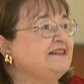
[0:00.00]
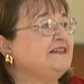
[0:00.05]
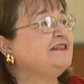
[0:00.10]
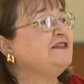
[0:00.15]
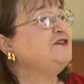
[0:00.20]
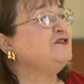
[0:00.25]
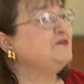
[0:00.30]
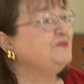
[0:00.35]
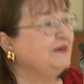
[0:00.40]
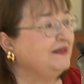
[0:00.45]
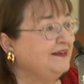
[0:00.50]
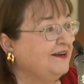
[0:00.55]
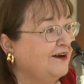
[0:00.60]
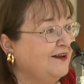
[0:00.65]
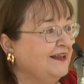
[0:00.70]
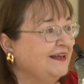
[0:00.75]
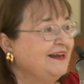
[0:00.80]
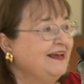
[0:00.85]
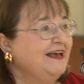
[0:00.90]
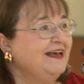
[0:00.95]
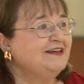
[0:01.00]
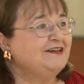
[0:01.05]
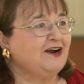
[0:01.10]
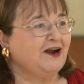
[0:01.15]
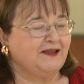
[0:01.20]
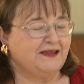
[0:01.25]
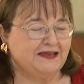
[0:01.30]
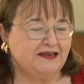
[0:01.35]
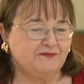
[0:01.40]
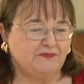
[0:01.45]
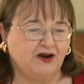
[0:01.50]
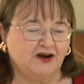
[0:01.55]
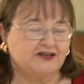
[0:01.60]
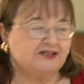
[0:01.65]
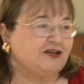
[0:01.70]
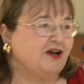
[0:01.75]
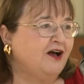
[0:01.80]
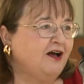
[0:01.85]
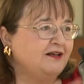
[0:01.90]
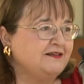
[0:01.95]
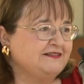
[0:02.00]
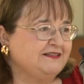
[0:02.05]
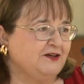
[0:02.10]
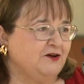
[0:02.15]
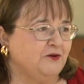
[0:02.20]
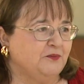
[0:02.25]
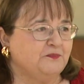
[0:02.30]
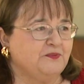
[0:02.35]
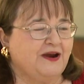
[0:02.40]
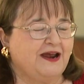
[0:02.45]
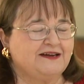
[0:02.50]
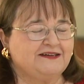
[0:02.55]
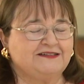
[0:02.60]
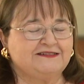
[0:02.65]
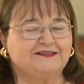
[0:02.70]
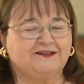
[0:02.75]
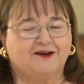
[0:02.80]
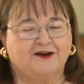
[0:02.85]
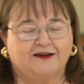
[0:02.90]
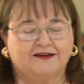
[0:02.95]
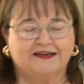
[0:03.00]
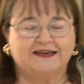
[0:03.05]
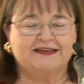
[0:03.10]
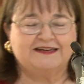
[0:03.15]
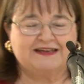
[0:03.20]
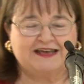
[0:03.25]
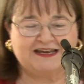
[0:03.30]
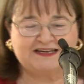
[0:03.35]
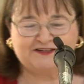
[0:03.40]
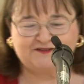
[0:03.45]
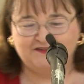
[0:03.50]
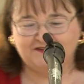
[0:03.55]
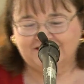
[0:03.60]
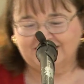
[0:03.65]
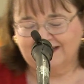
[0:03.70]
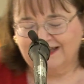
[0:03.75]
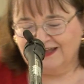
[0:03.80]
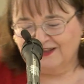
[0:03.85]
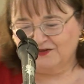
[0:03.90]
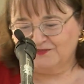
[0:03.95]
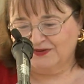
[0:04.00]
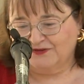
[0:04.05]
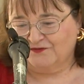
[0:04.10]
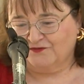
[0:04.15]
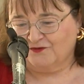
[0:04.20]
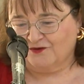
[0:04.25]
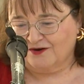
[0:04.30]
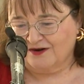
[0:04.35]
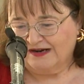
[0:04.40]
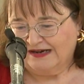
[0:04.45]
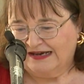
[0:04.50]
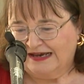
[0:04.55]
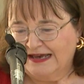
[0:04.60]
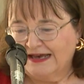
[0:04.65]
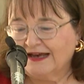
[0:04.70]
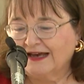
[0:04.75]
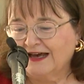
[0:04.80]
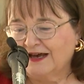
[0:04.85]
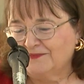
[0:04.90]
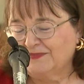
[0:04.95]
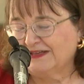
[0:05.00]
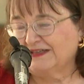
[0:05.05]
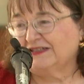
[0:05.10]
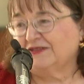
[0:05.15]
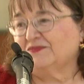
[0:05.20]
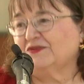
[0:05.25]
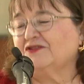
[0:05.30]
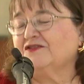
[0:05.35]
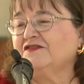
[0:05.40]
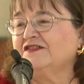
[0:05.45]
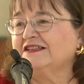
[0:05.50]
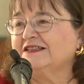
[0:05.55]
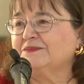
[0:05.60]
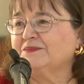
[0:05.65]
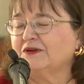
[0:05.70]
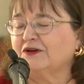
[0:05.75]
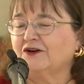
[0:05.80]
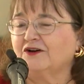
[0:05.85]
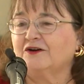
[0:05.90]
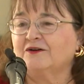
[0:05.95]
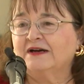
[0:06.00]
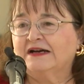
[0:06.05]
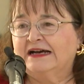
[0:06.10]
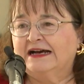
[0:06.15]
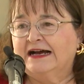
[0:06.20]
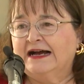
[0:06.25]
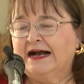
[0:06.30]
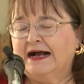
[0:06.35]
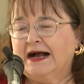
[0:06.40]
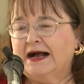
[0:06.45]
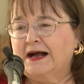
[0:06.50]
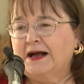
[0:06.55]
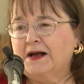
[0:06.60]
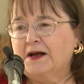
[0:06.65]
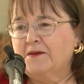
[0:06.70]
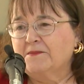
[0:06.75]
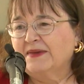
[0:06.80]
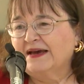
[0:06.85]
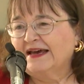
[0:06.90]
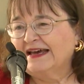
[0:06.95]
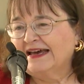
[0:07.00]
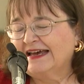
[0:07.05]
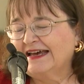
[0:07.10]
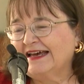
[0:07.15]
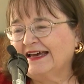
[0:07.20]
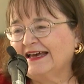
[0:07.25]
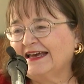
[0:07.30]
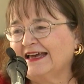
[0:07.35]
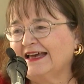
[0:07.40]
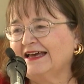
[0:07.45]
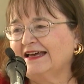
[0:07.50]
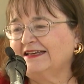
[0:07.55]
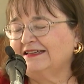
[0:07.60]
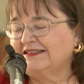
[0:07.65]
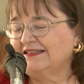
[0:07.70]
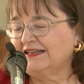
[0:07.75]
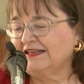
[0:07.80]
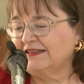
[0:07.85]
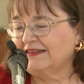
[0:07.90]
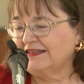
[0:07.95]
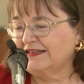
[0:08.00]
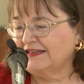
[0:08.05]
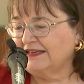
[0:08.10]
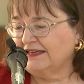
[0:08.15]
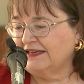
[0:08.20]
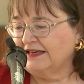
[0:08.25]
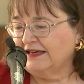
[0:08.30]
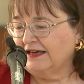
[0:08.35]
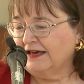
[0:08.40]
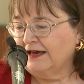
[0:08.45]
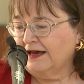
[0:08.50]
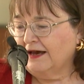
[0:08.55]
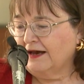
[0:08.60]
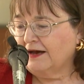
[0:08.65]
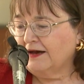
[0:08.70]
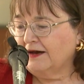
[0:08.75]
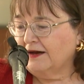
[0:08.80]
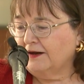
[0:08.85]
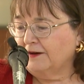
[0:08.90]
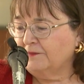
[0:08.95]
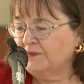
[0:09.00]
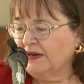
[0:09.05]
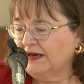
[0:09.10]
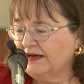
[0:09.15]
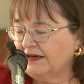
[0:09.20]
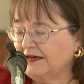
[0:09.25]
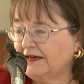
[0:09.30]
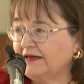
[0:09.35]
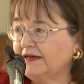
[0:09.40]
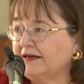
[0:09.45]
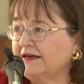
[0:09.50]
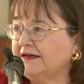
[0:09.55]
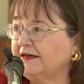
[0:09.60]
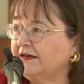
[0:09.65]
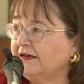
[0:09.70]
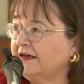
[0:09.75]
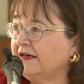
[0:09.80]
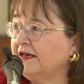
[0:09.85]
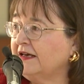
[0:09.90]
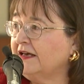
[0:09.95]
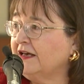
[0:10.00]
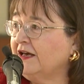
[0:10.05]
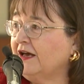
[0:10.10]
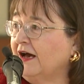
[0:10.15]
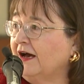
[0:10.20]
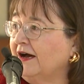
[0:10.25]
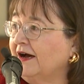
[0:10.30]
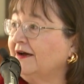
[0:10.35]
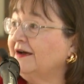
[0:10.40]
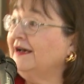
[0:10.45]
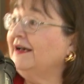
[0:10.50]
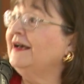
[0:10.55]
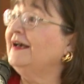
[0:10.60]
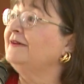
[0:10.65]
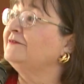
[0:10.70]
excuse me, Darlene. Darlene Marsh also practiced law in Nashville together before coming to Murfreesboro. Um, and the um, uh, uh,